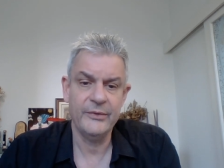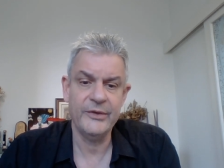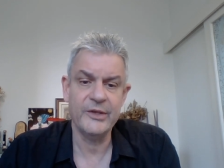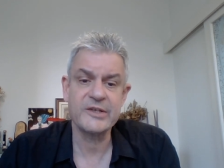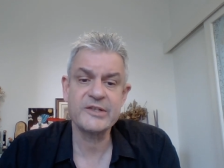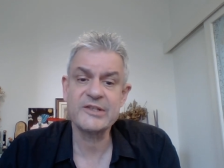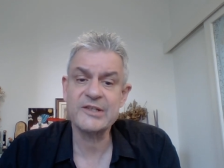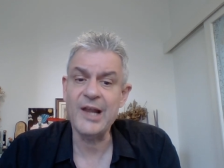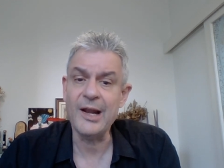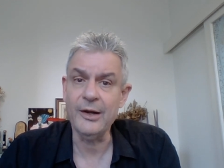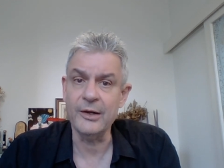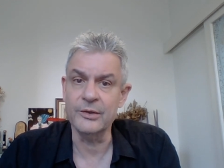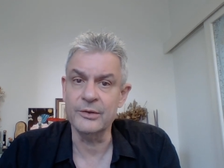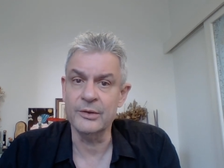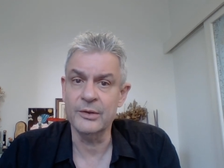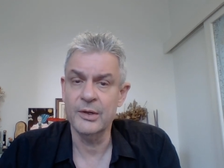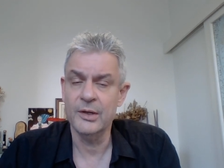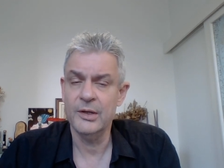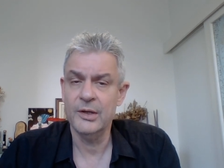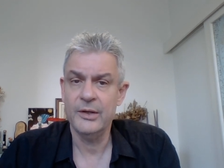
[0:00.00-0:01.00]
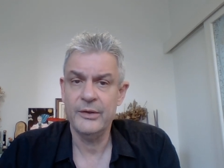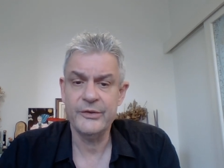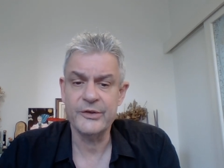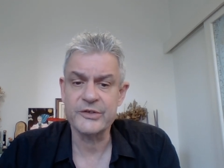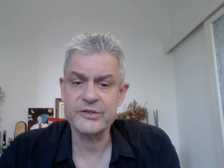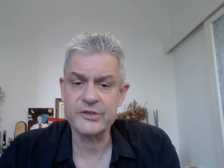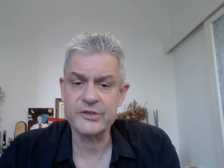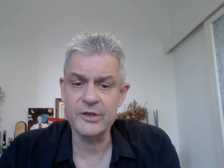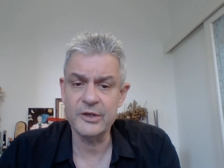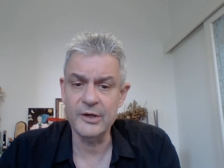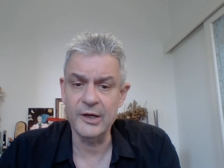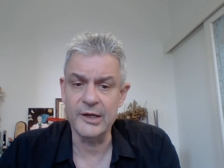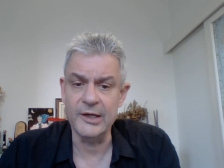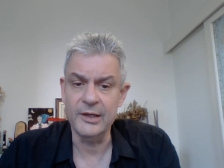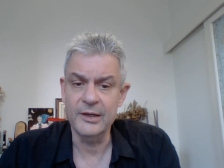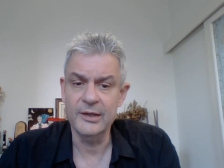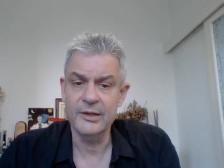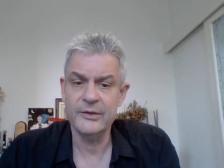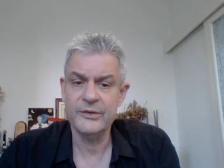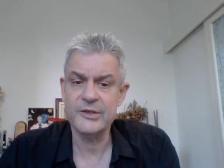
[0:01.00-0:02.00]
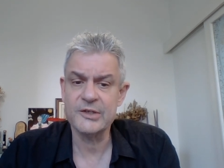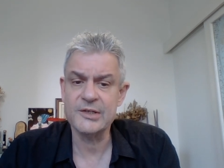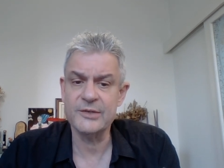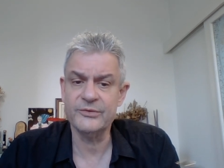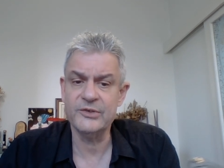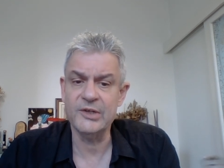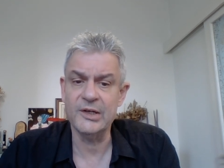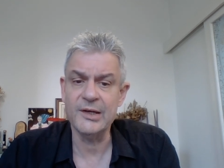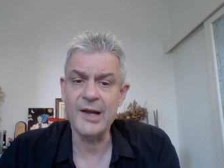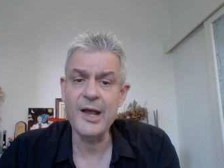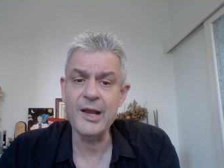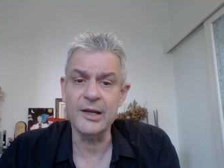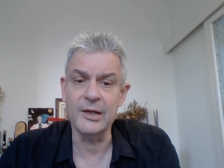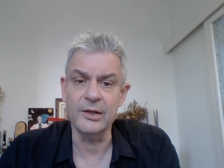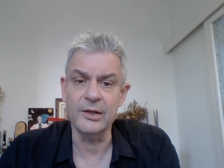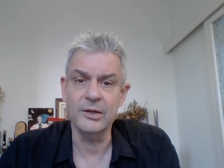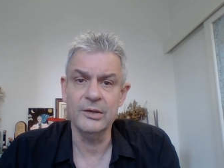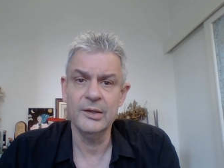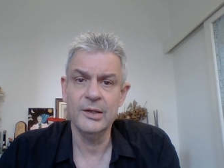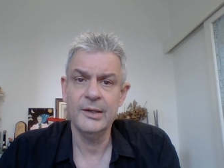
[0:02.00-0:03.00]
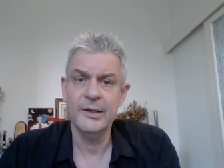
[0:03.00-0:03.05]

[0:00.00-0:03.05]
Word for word: They're sullen, they're surly, they're self-denying.